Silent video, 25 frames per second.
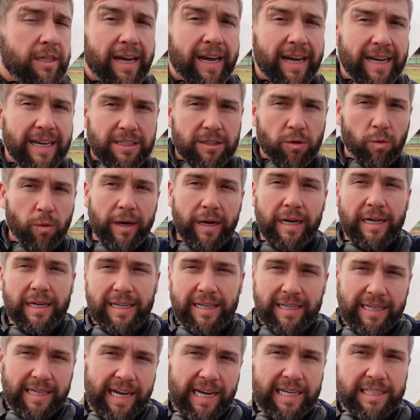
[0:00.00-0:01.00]
has a way to
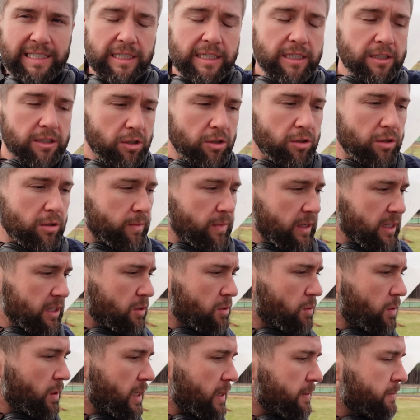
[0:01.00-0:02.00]
connect it to the
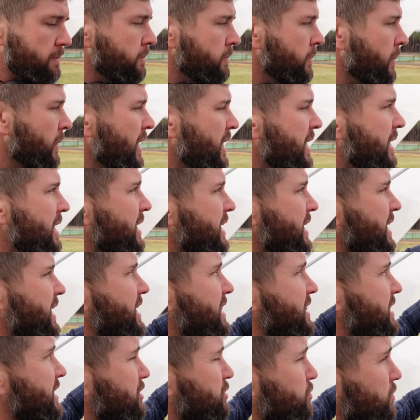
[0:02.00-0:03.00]
bisqueen,
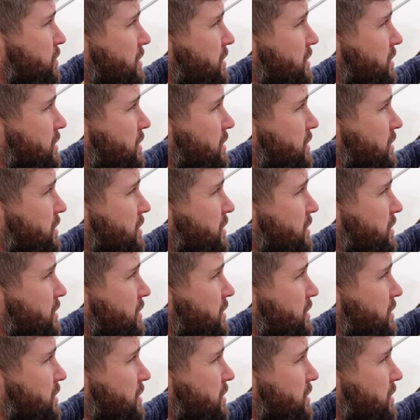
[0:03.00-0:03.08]
and this